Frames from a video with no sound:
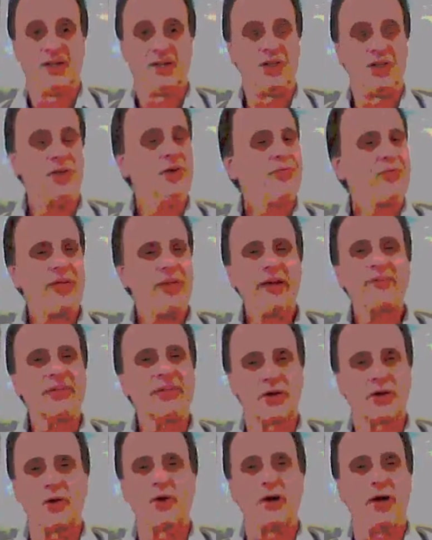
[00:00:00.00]
Do you think
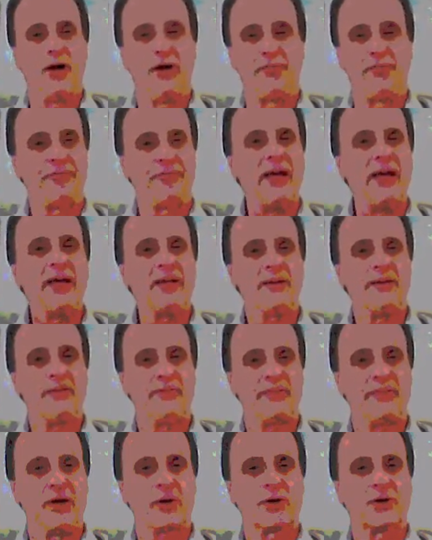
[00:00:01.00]
they're going to offend
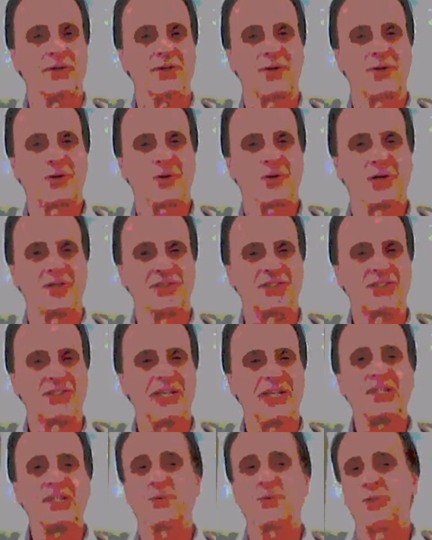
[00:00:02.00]
their
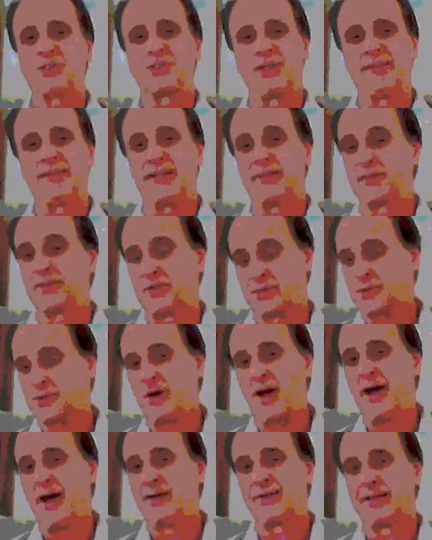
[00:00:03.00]
constituency that they're
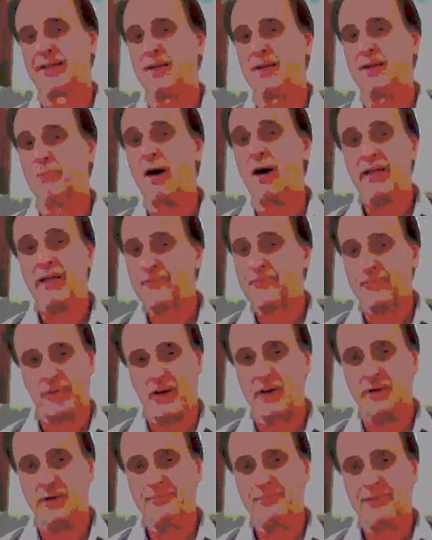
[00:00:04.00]
trying to get money
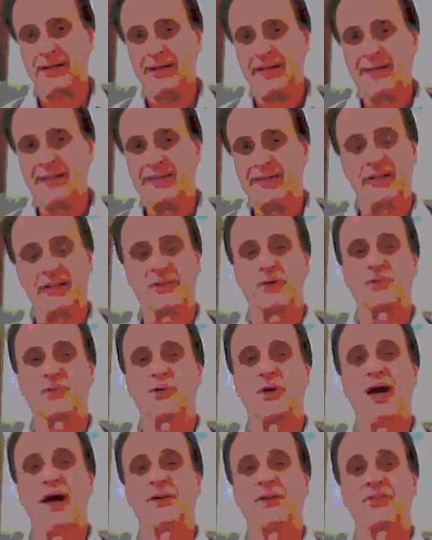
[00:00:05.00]
from, that they're
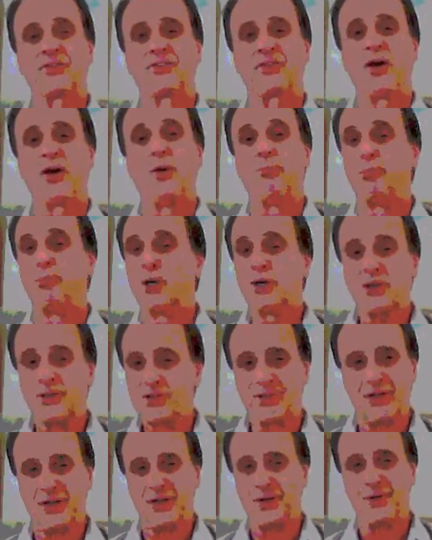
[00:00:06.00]
trying to sell
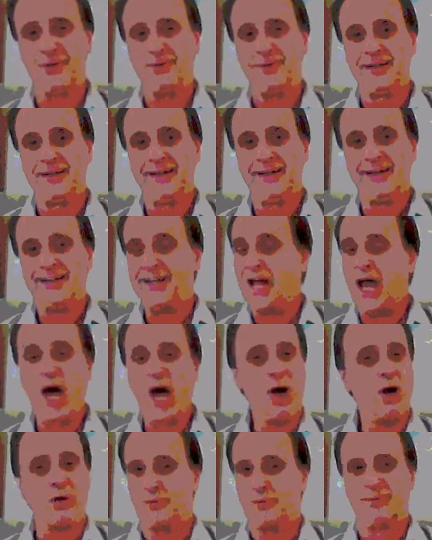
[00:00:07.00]
books to?
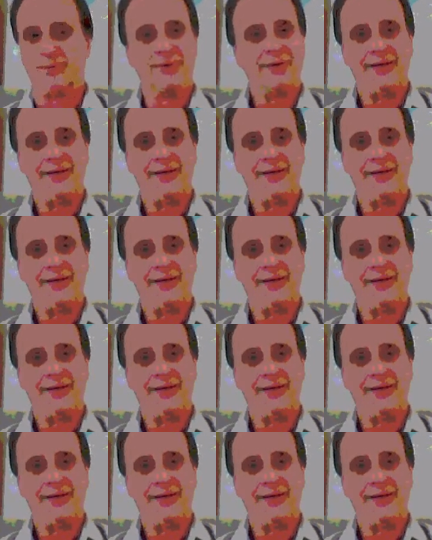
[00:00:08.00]
No.